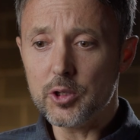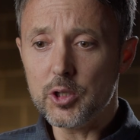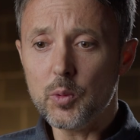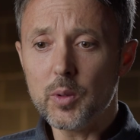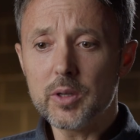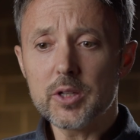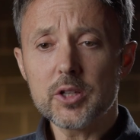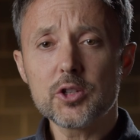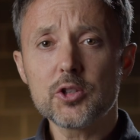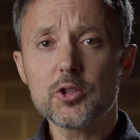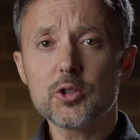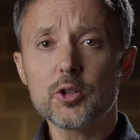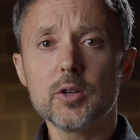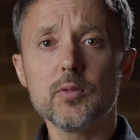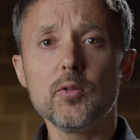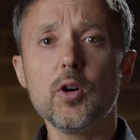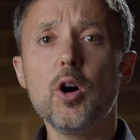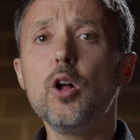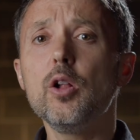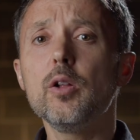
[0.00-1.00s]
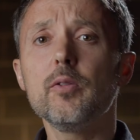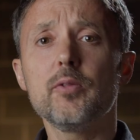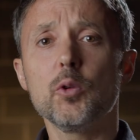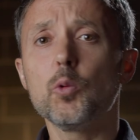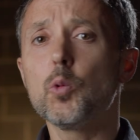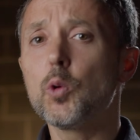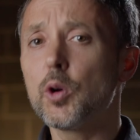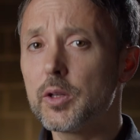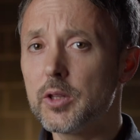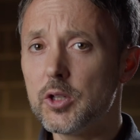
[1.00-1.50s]
You want to serve all of the
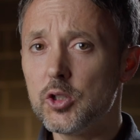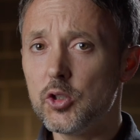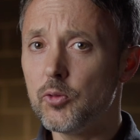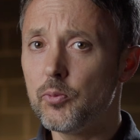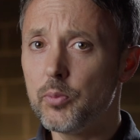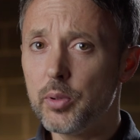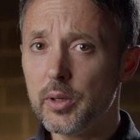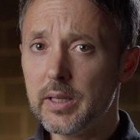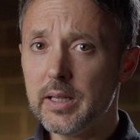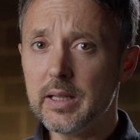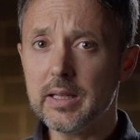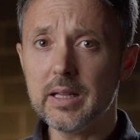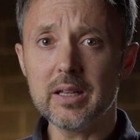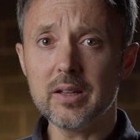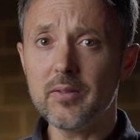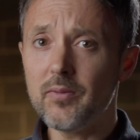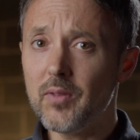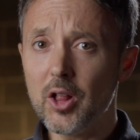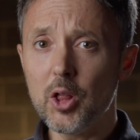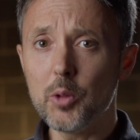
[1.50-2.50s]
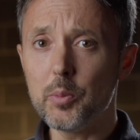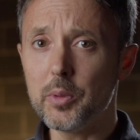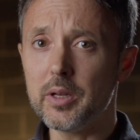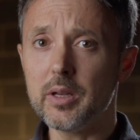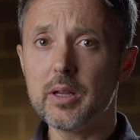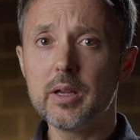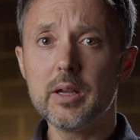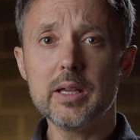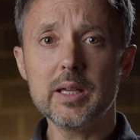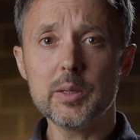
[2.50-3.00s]
work that you've put in development
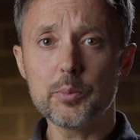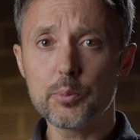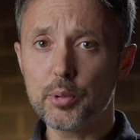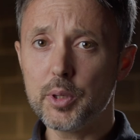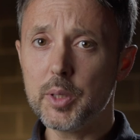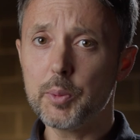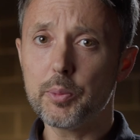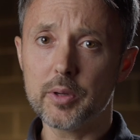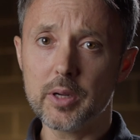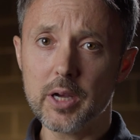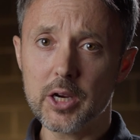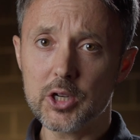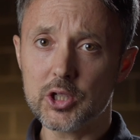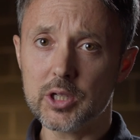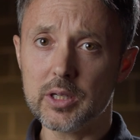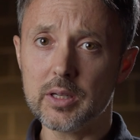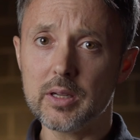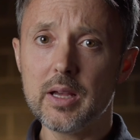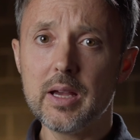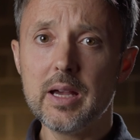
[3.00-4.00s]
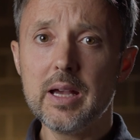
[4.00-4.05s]
and pre-production.